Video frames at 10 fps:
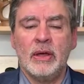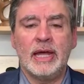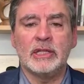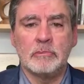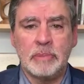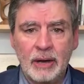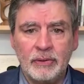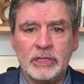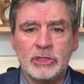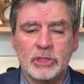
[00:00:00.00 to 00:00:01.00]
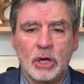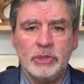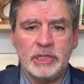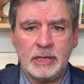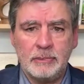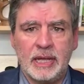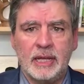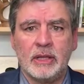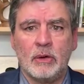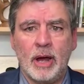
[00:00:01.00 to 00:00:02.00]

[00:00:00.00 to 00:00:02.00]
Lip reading: it's buried so deep in the